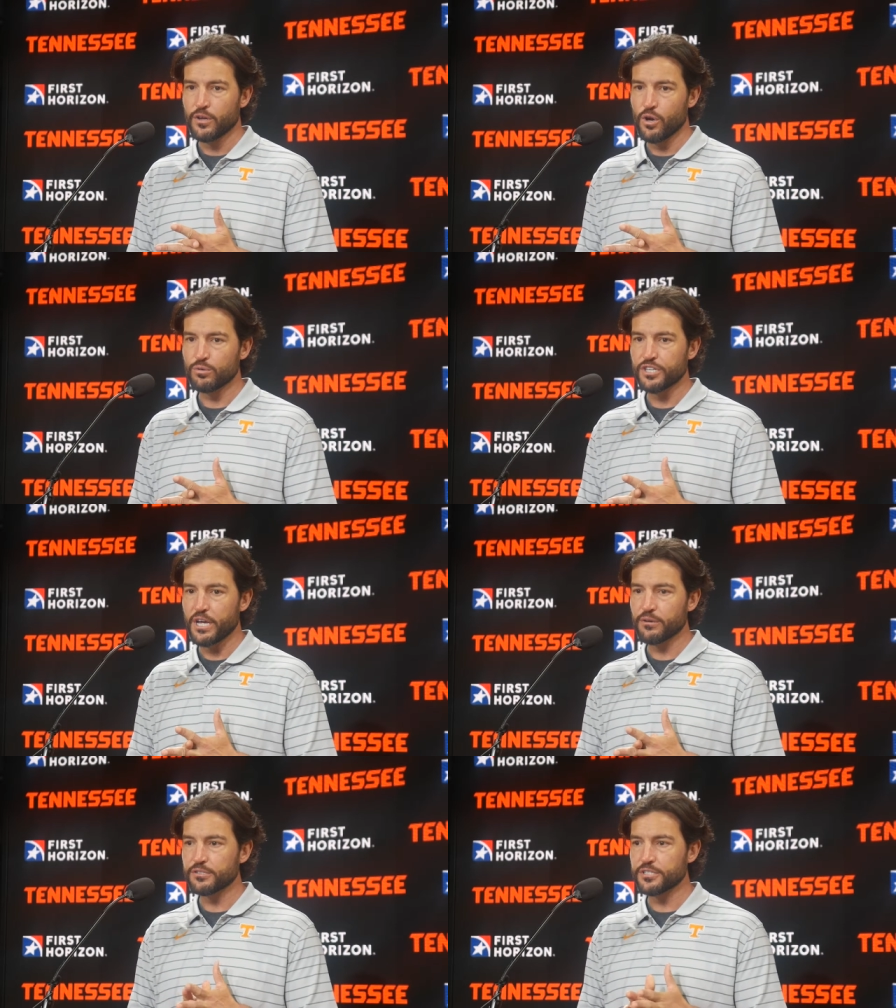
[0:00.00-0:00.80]
Coach
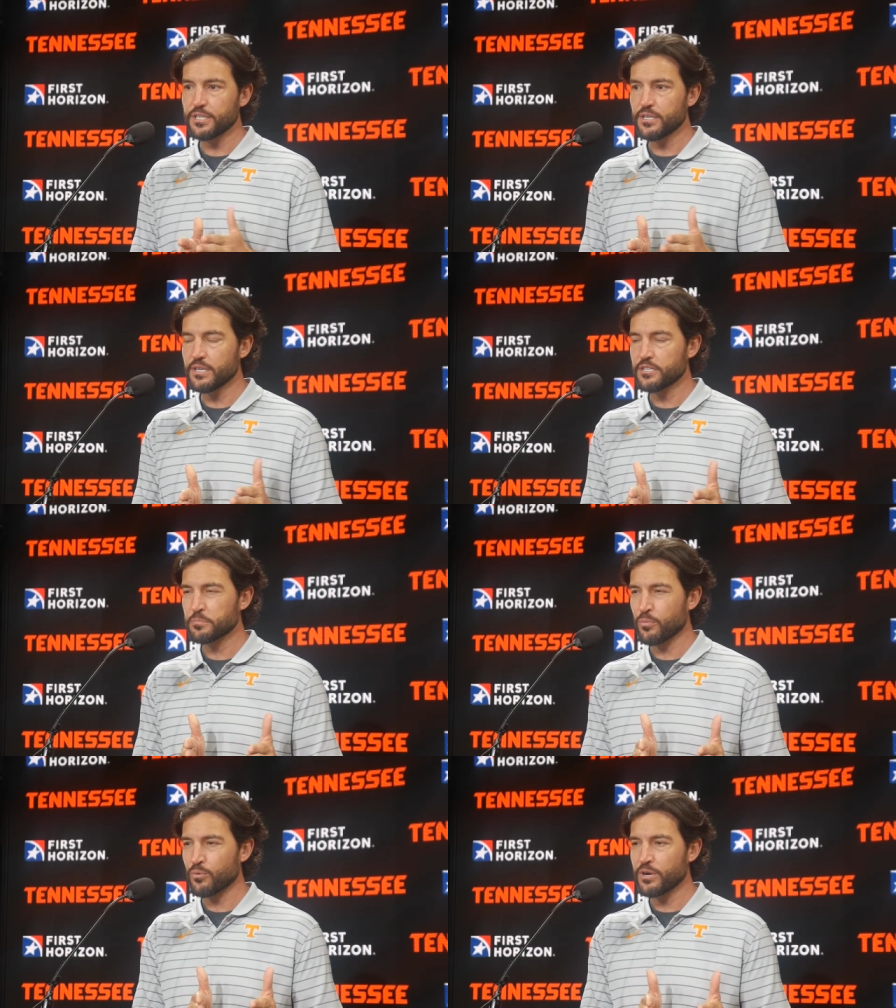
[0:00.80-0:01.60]
Anderson
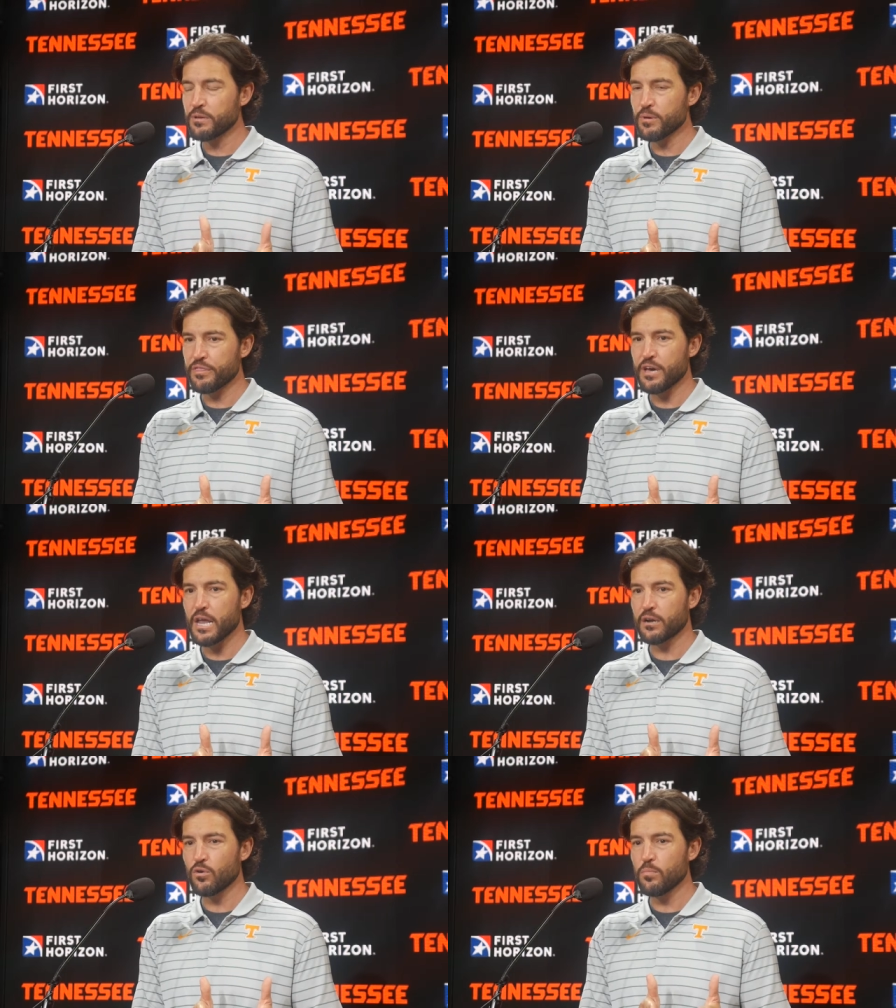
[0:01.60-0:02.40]
is pretty
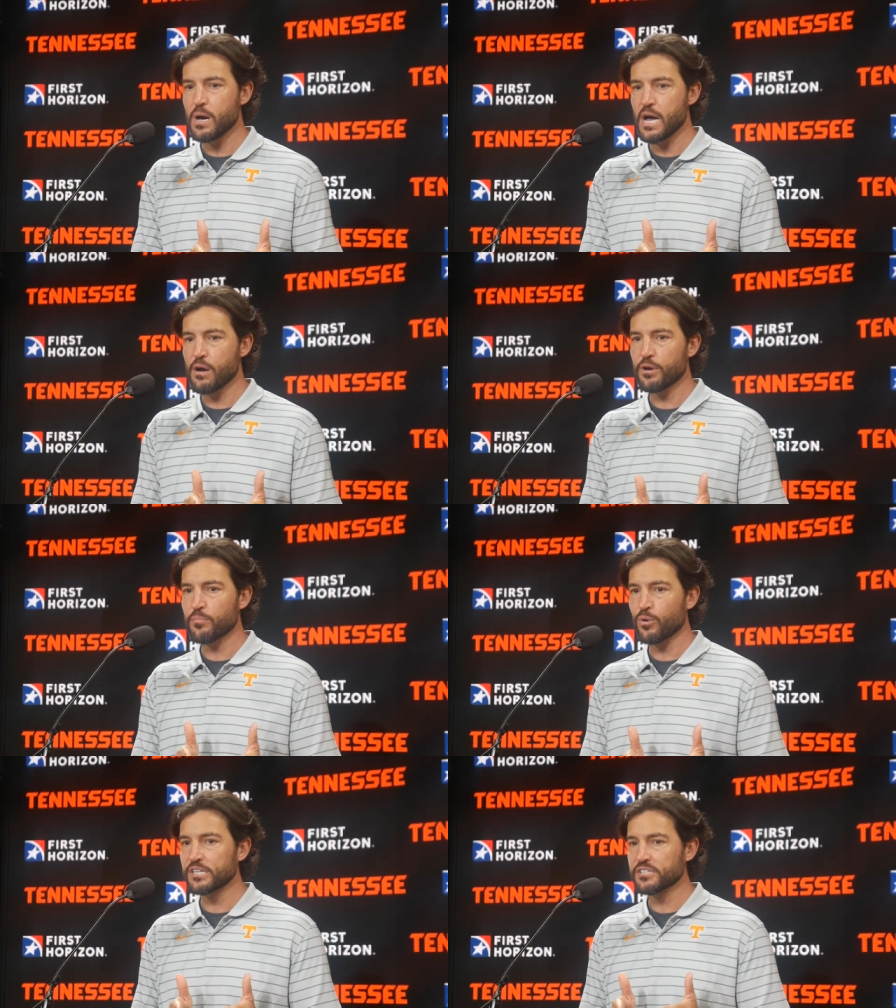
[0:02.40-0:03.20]
methodical about how he
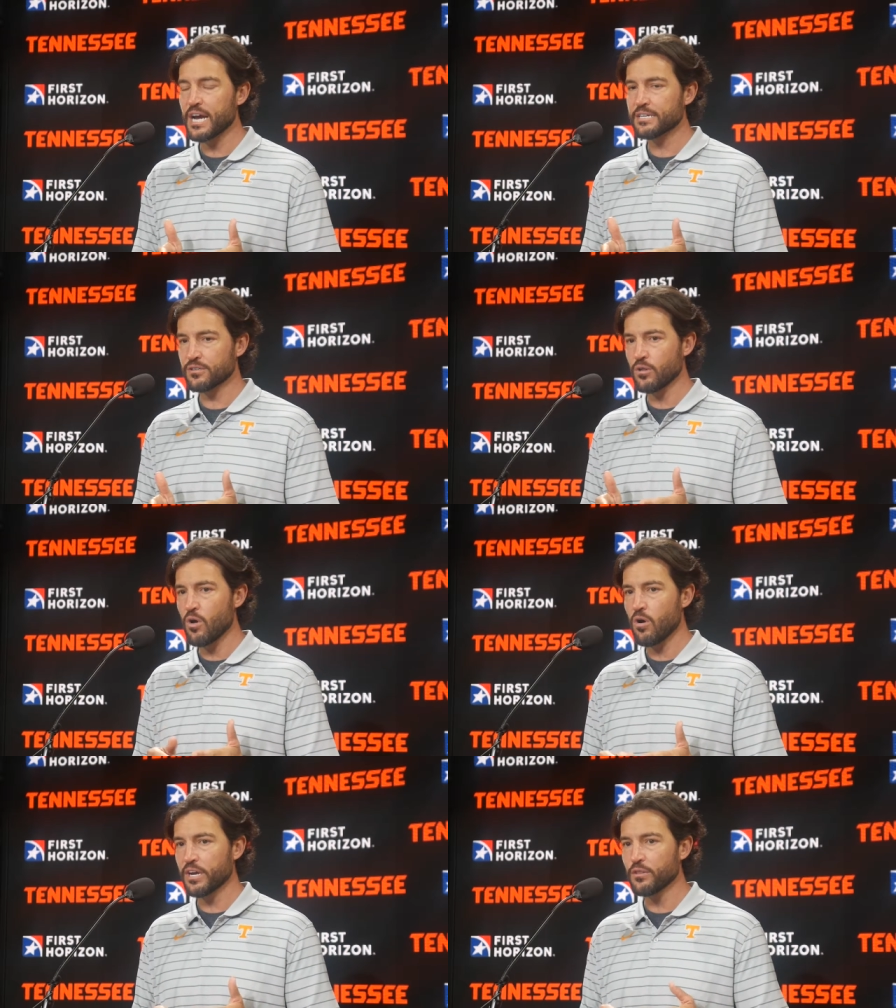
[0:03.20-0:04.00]
brings guys
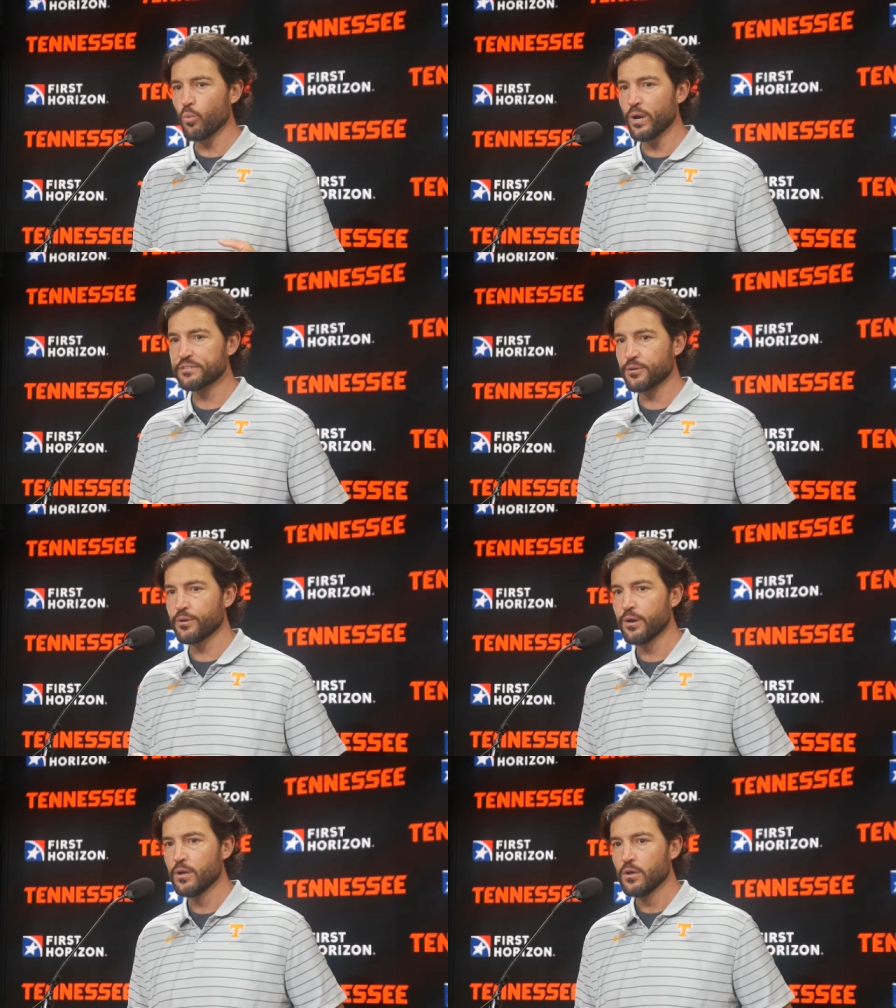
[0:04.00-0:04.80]
along in the
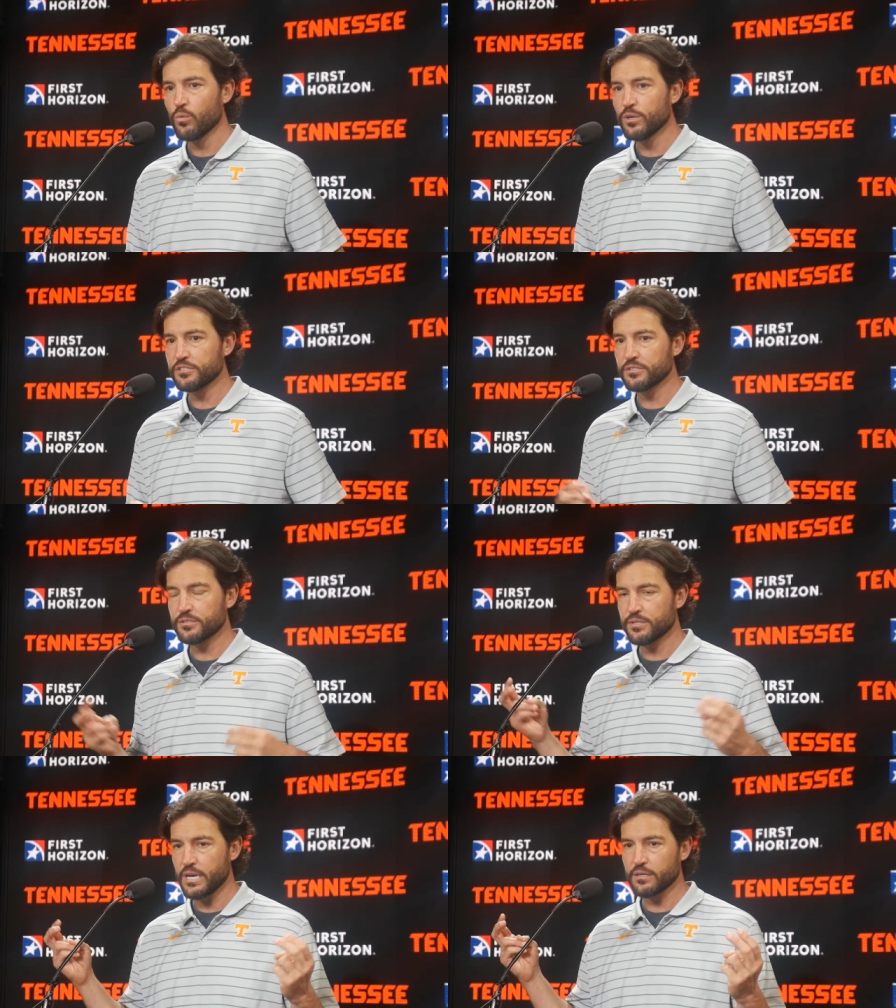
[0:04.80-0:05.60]
winter, which
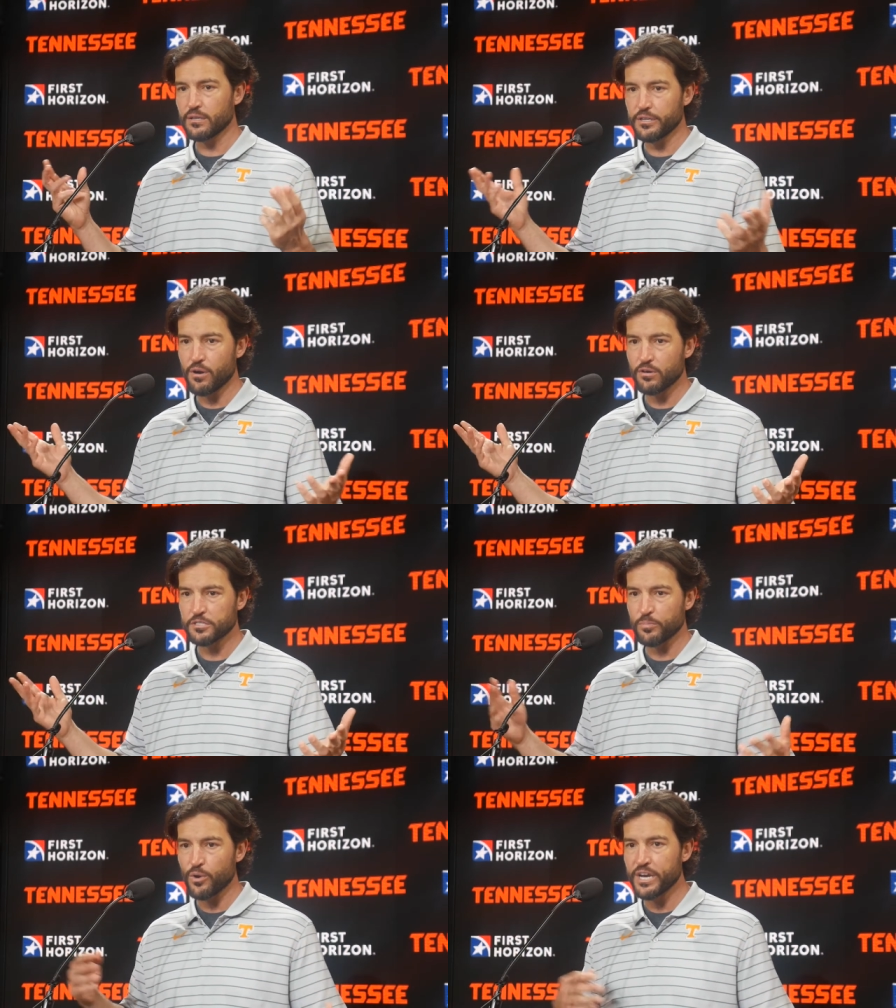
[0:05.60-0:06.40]
is technically our
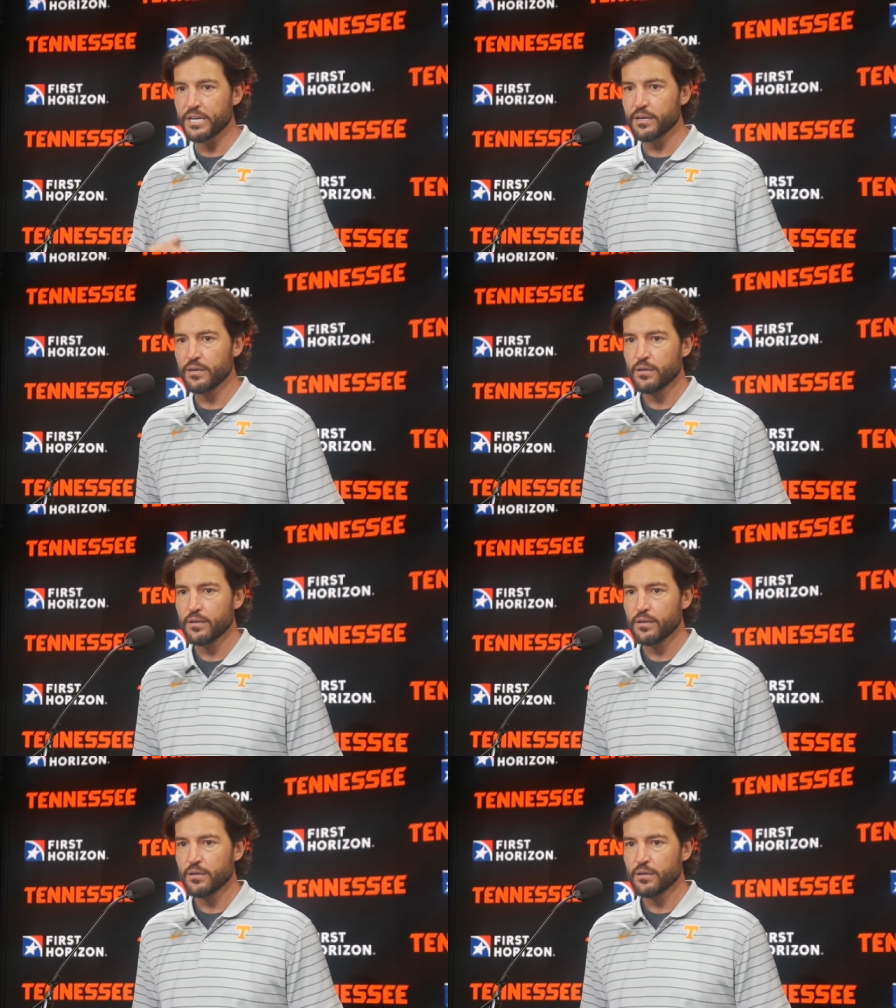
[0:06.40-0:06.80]
spring